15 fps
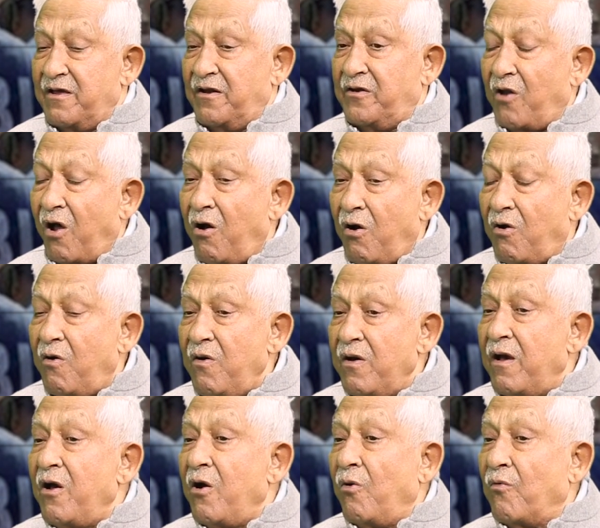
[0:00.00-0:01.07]
Now
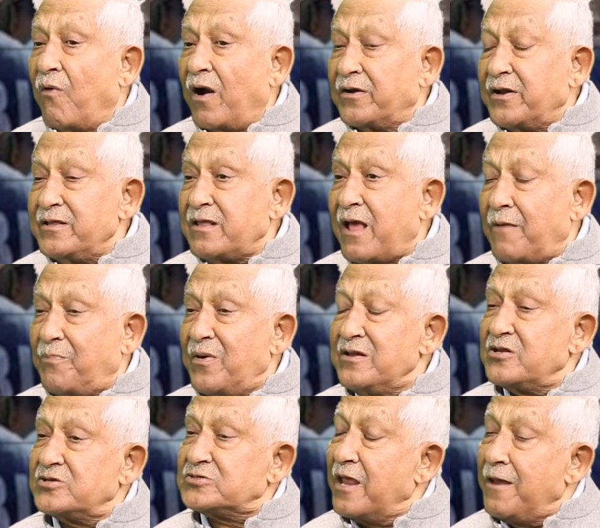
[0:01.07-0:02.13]
what has happened,
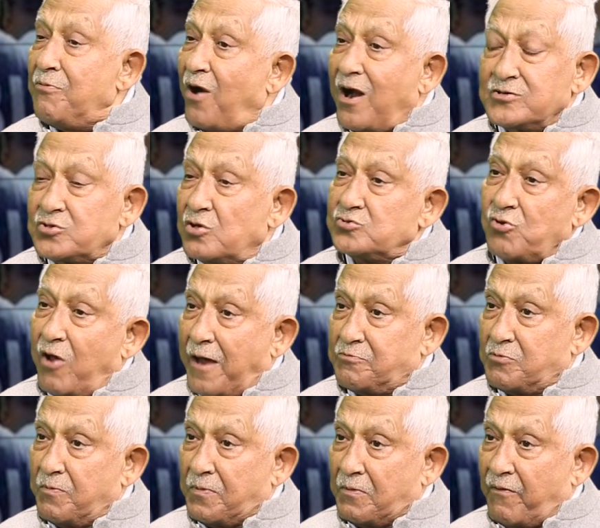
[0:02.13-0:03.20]
the safeguards also have
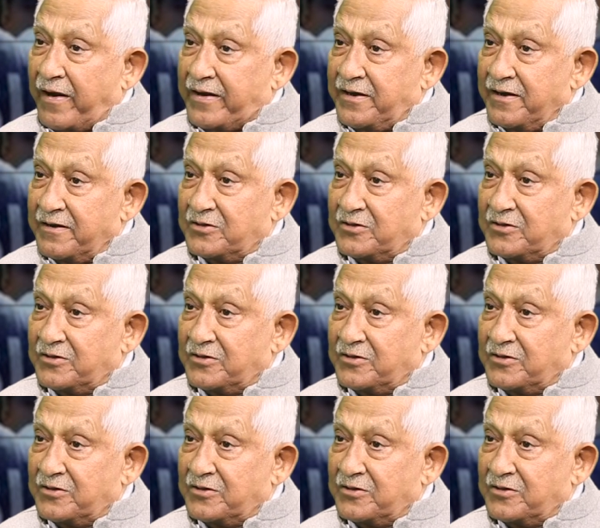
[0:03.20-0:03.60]
to provide it.